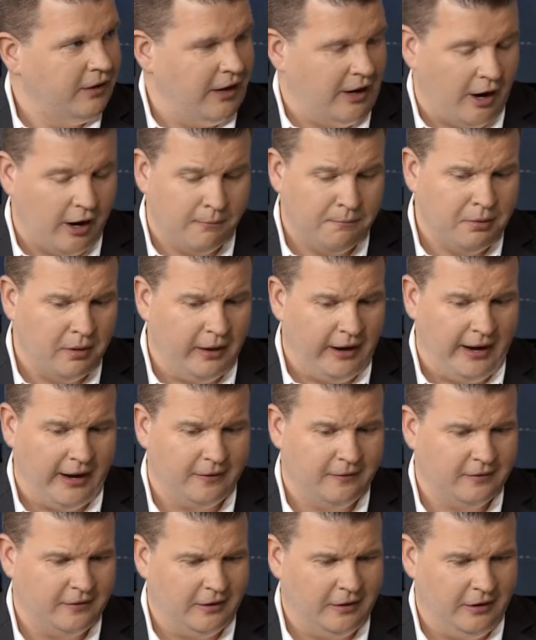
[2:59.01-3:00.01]
in our
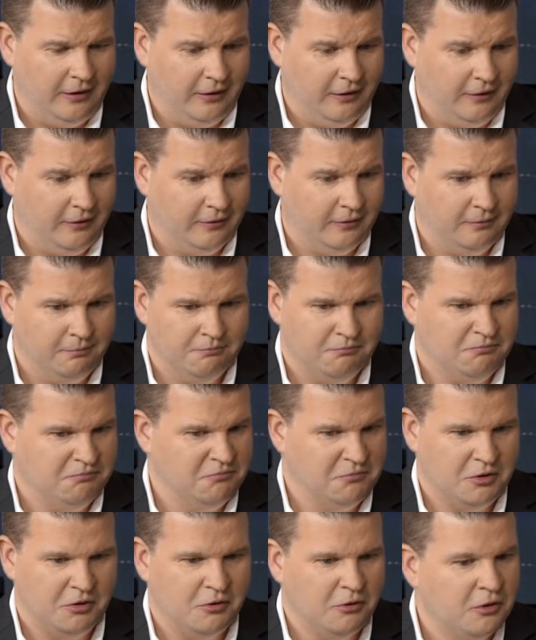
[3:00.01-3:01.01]
plans is
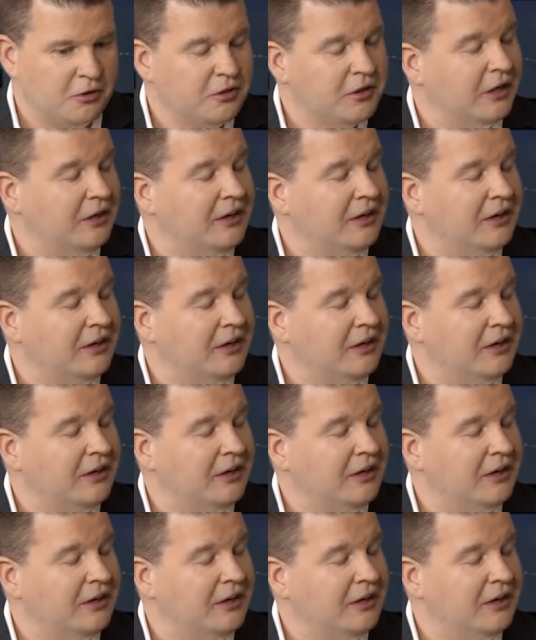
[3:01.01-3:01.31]
the